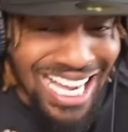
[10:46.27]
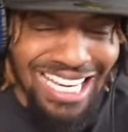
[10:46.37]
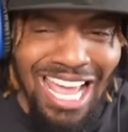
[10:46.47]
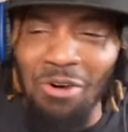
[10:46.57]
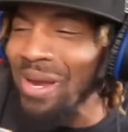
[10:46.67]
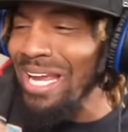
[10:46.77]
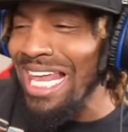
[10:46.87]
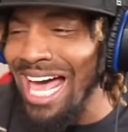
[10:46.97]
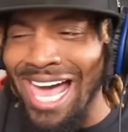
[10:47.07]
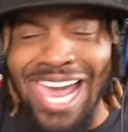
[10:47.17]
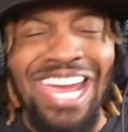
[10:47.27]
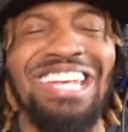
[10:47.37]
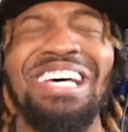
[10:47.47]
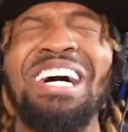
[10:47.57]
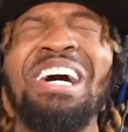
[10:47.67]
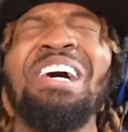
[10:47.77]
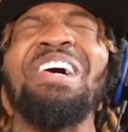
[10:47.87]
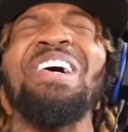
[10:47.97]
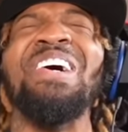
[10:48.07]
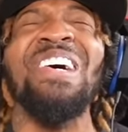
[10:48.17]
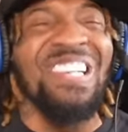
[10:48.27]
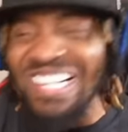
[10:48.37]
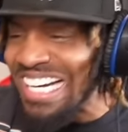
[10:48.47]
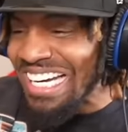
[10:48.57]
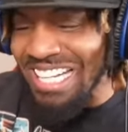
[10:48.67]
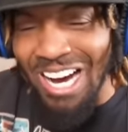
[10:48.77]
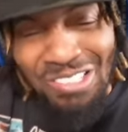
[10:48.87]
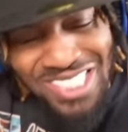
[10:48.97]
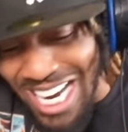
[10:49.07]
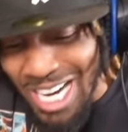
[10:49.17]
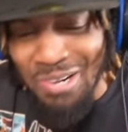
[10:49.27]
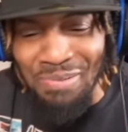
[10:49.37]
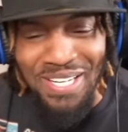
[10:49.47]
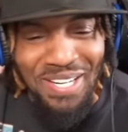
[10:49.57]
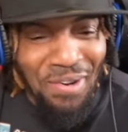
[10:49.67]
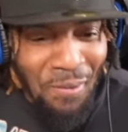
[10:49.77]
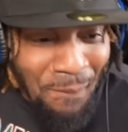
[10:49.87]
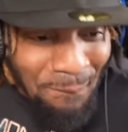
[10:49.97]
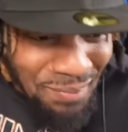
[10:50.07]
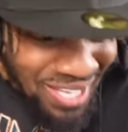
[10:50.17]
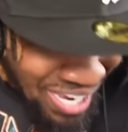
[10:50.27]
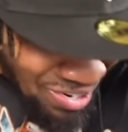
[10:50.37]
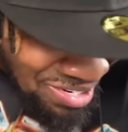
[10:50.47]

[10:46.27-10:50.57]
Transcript: got that weed. I ain't know. Don't tell me. Hold